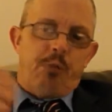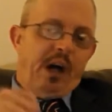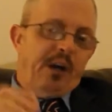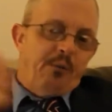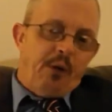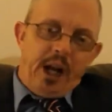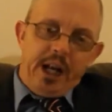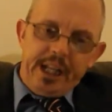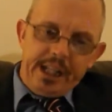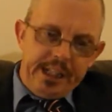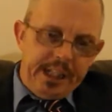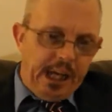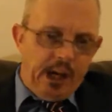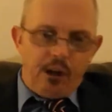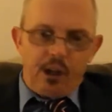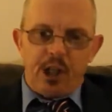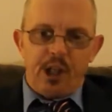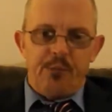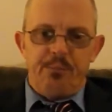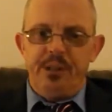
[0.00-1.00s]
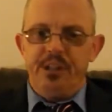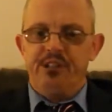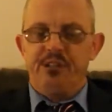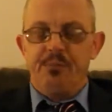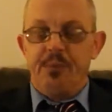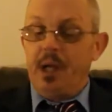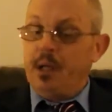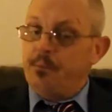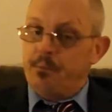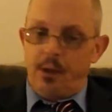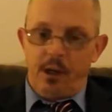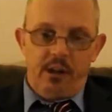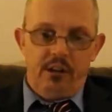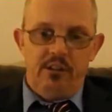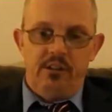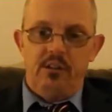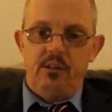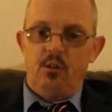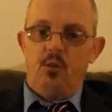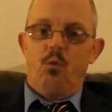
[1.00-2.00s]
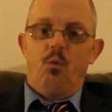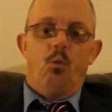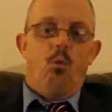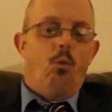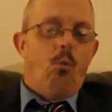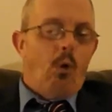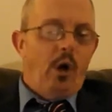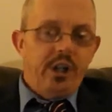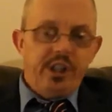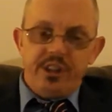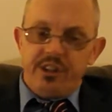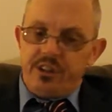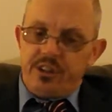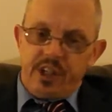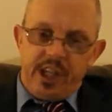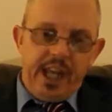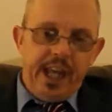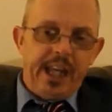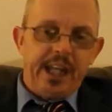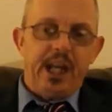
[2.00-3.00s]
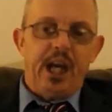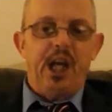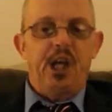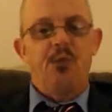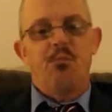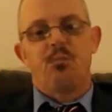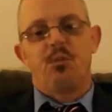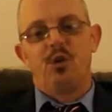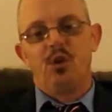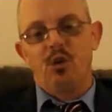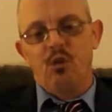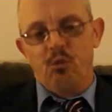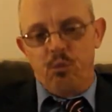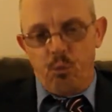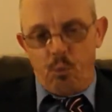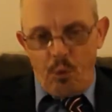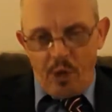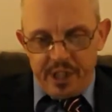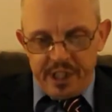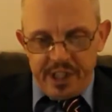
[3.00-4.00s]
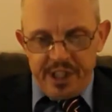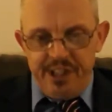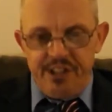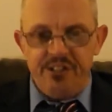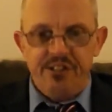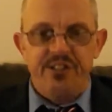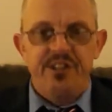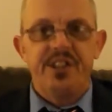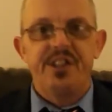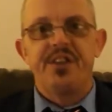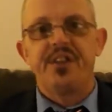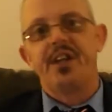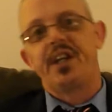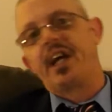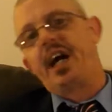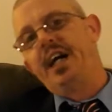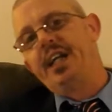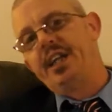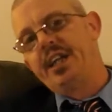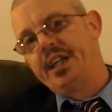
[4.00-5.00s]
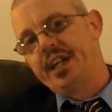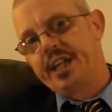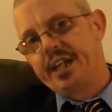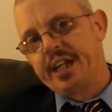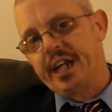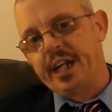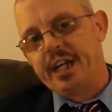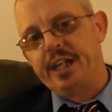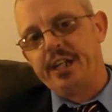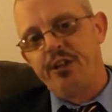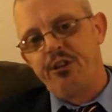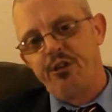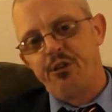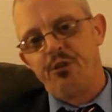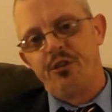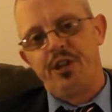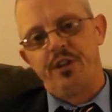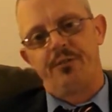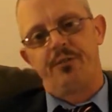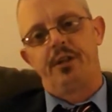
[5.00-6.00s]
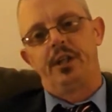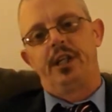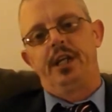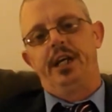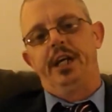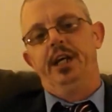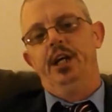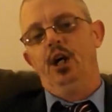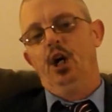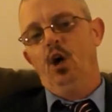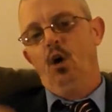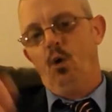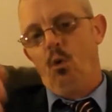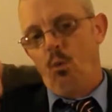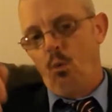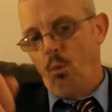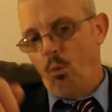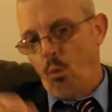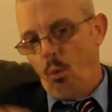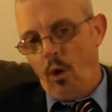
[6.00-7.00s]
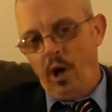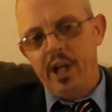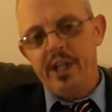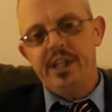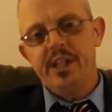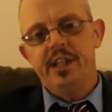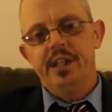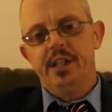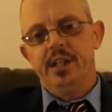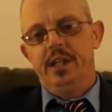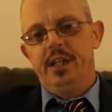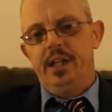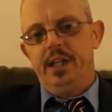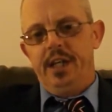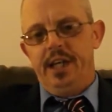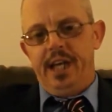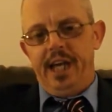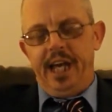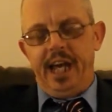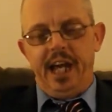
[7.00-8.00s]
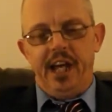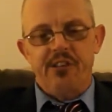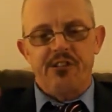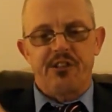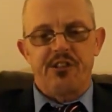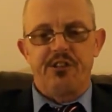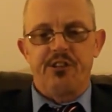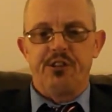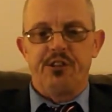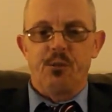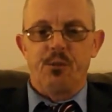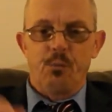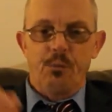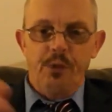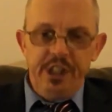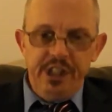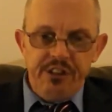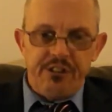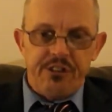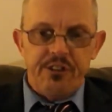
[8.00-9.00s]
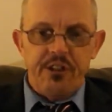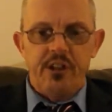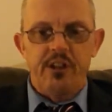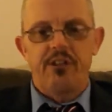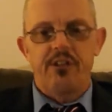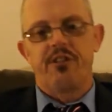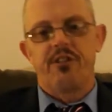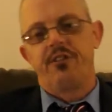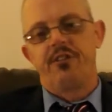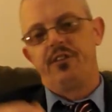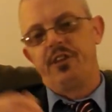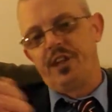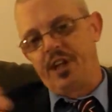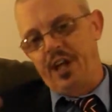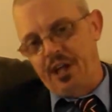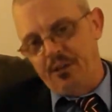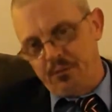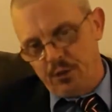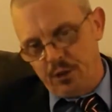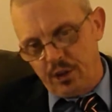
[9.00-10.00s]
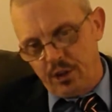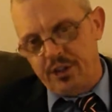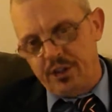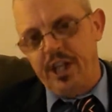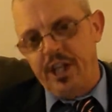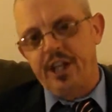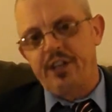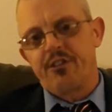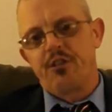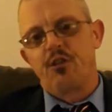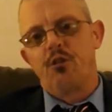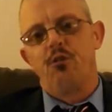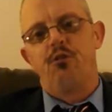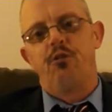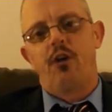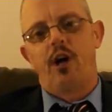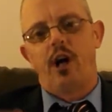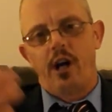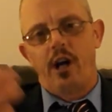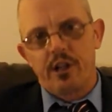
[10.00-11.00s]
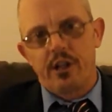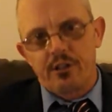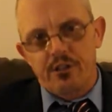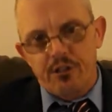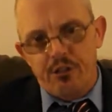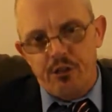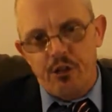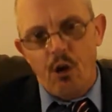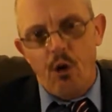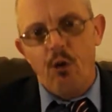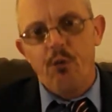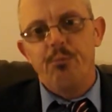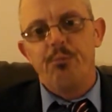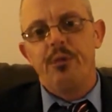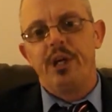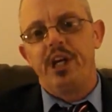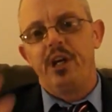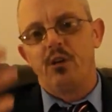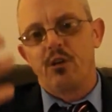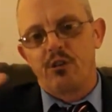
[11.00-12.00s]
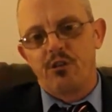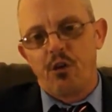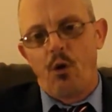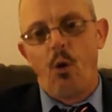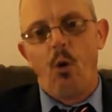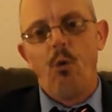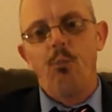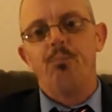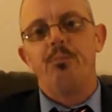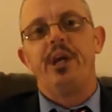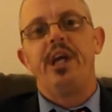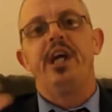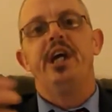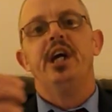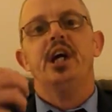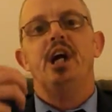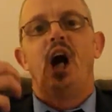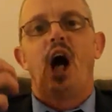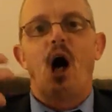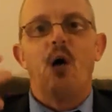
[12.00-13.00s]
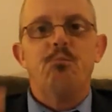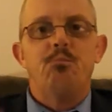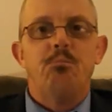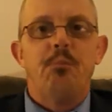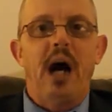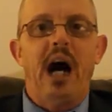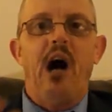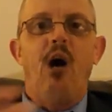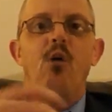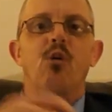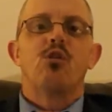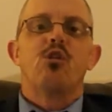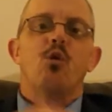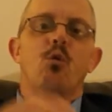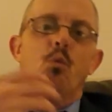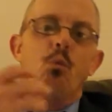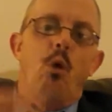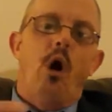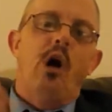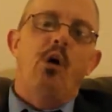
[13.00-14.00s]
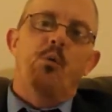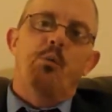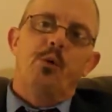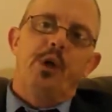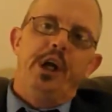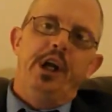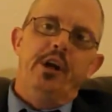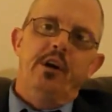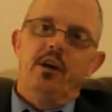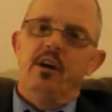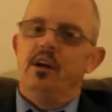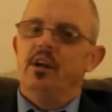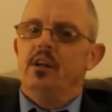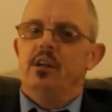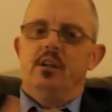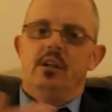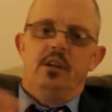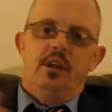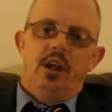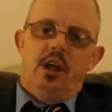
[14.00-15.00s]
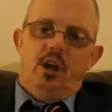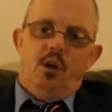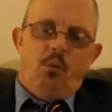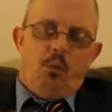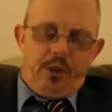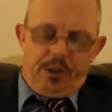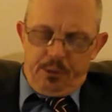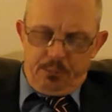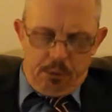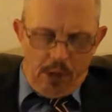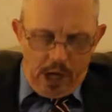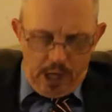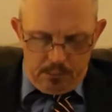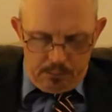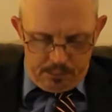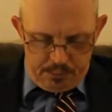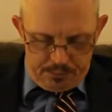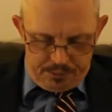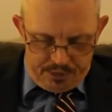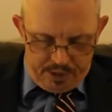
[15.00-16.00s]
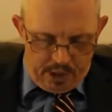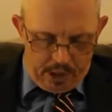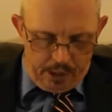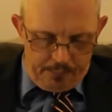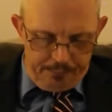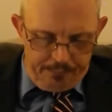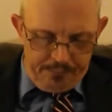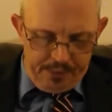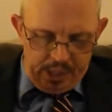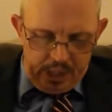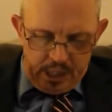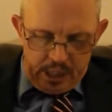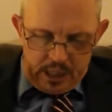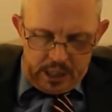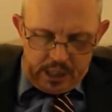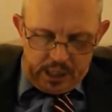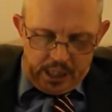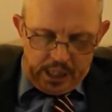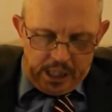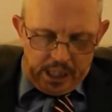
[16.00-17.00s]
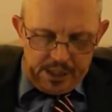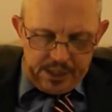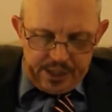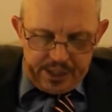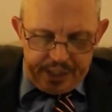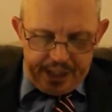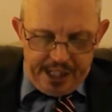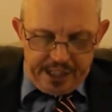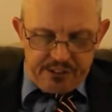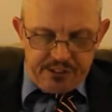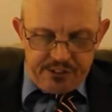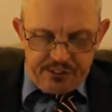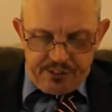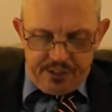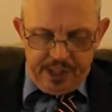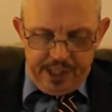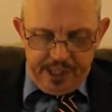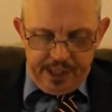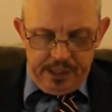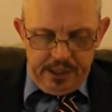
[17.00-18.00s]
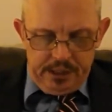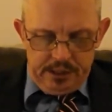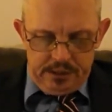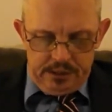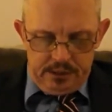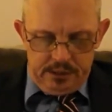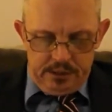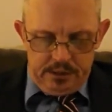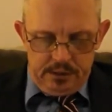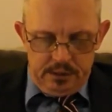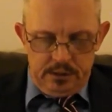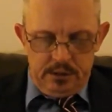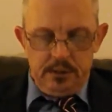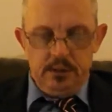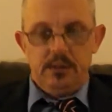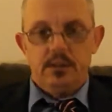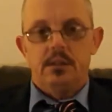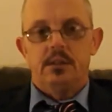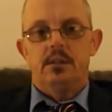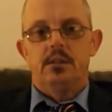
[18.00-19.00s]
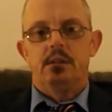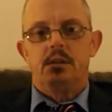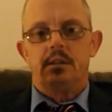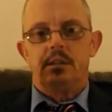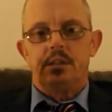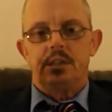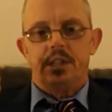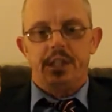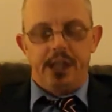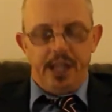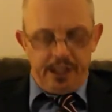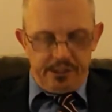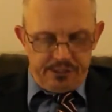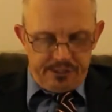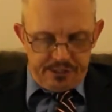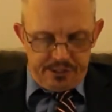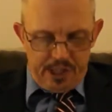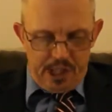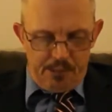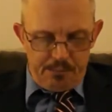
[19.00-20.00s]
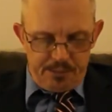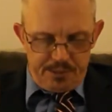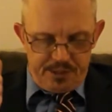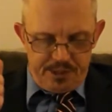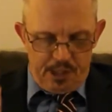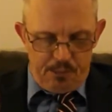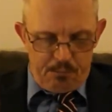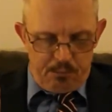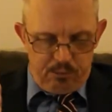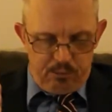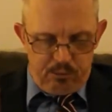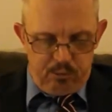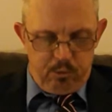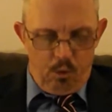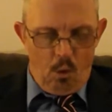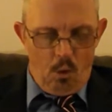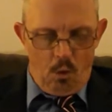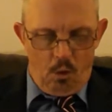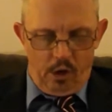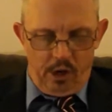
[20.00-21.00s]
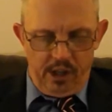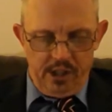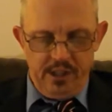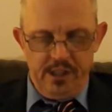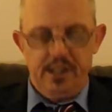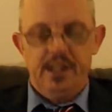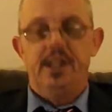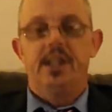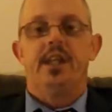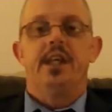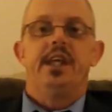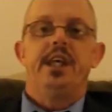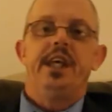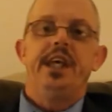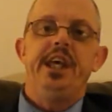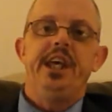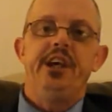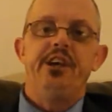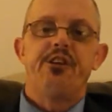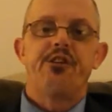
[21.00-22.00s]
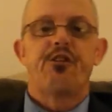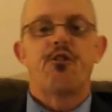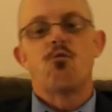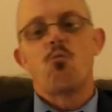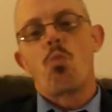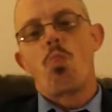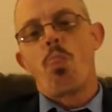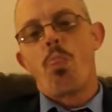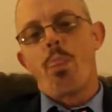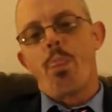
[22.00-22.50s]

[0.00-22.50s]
by writing down on a piece of paper. What can I improve? What is it that I think I can do differently? What has the research that I've looked at so far showed me or told me about what the problems are? The next thing, the next step, step 4, is